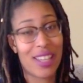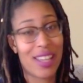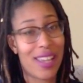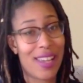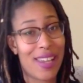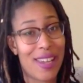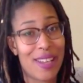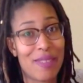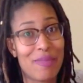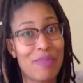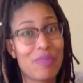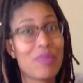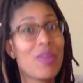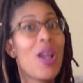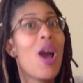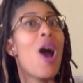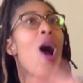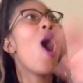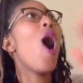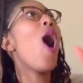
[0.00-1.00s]
And
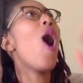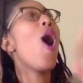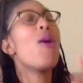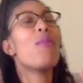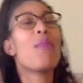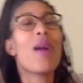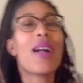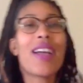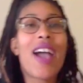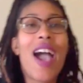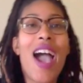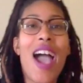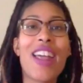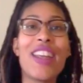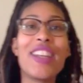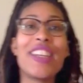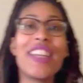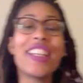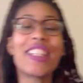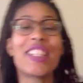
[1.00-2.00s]
oh my
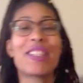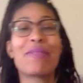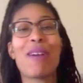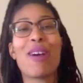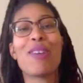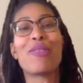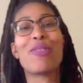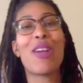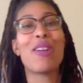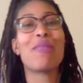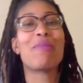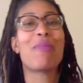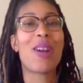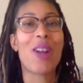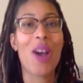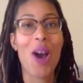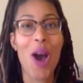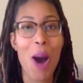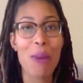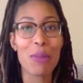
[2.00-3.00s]
god, and this is my favorite part,
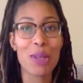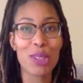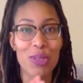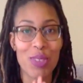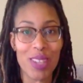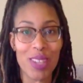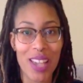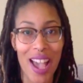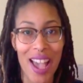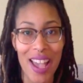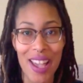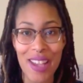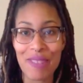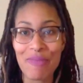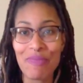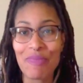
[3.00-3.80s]
I almost forgot.